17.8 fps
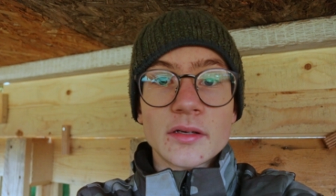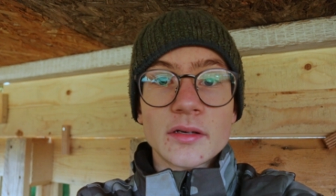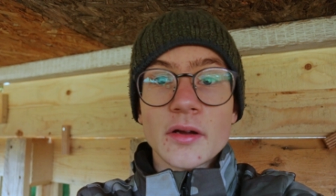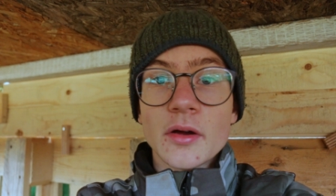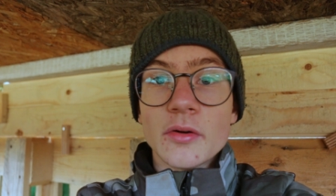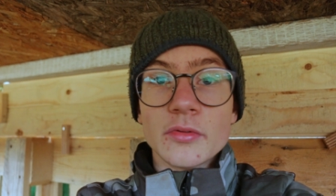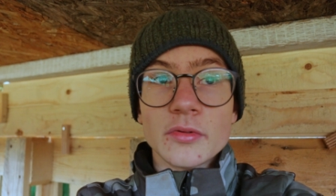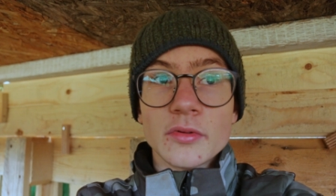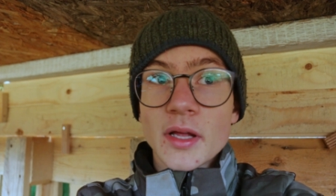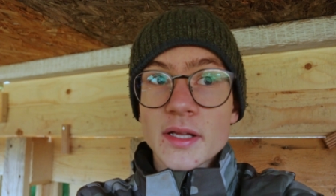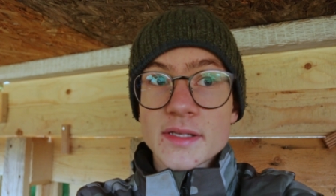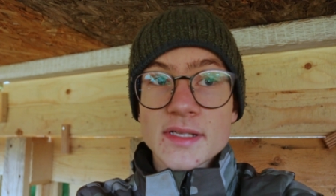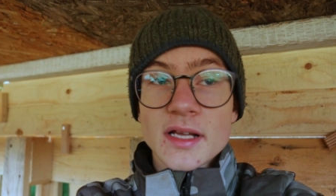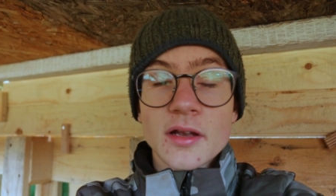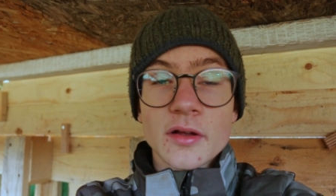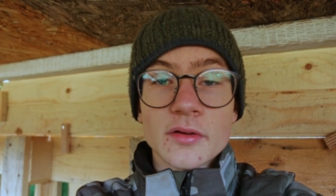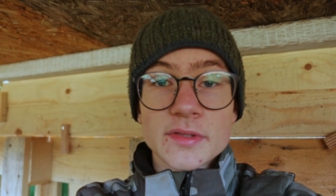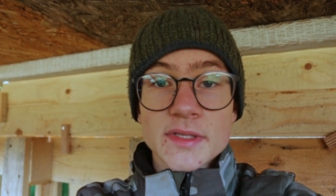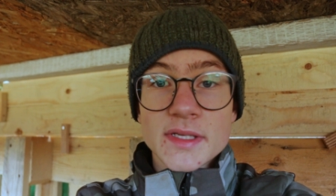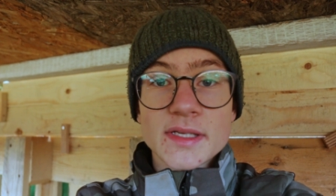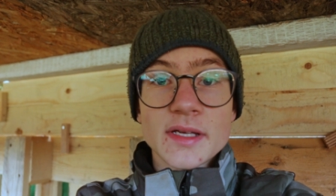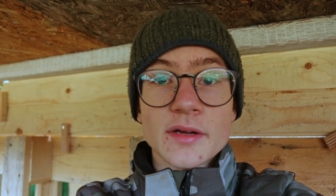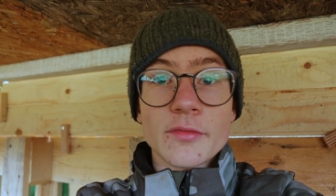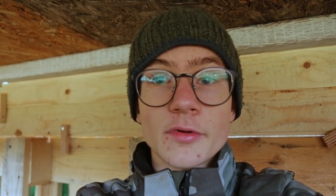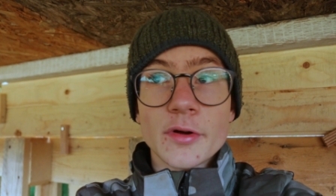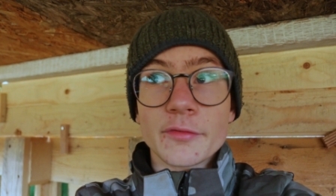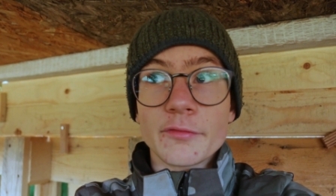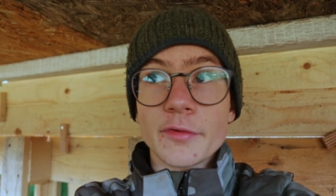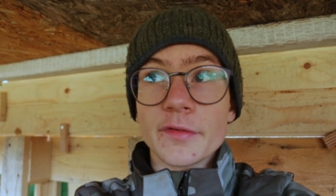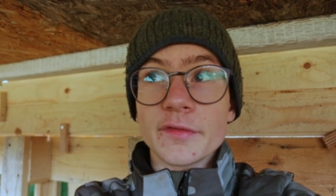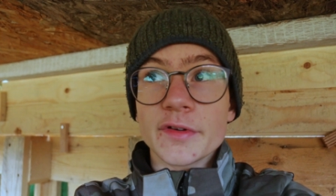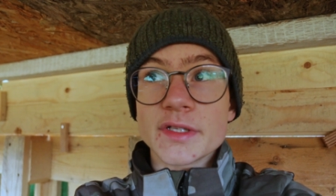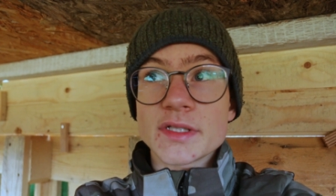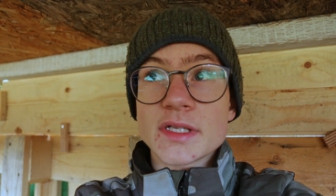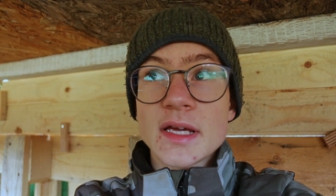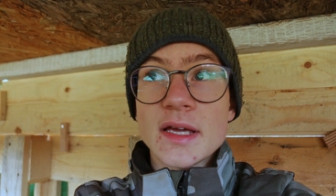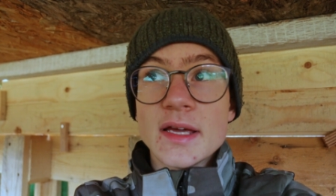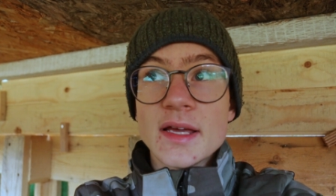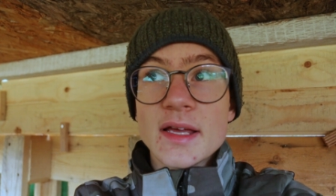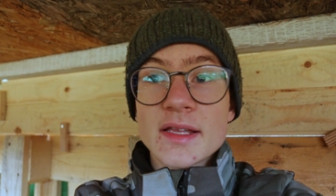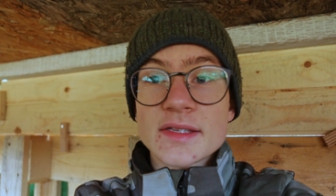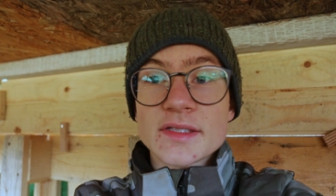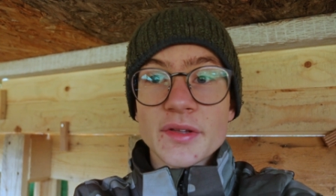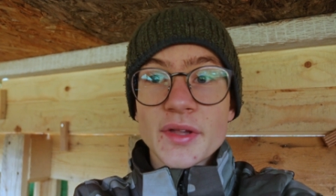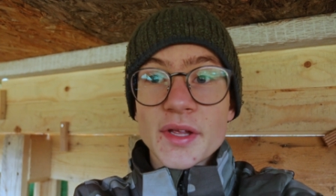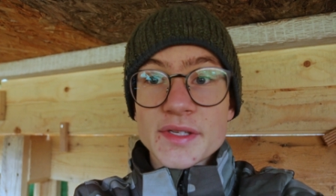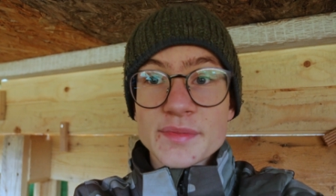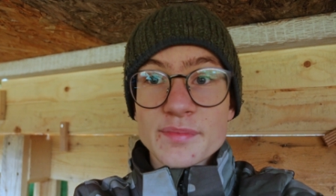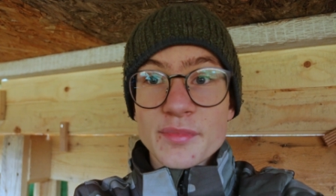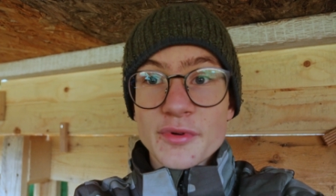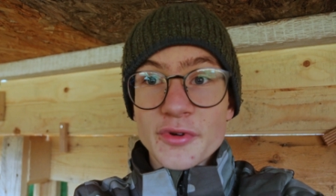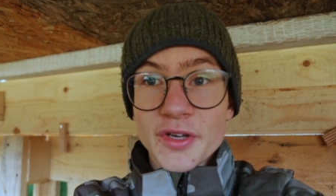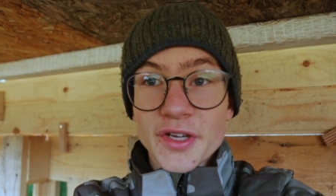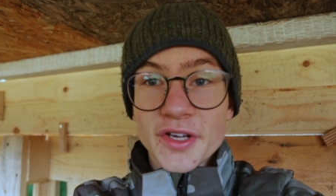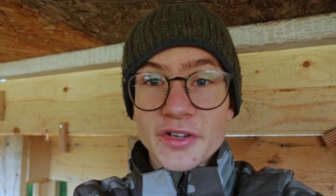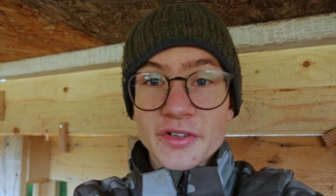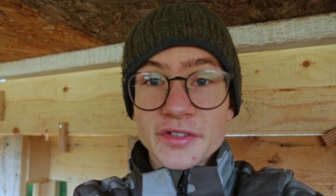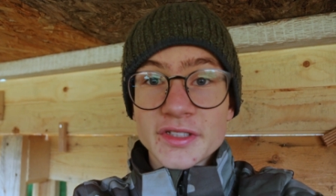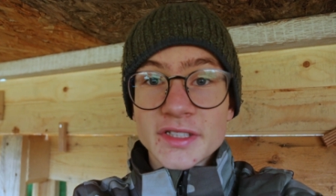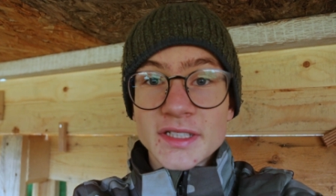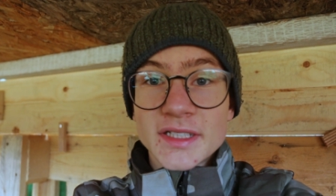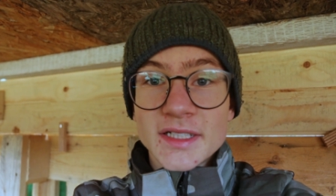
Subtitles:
go as close as I want with it. So that's pretty good.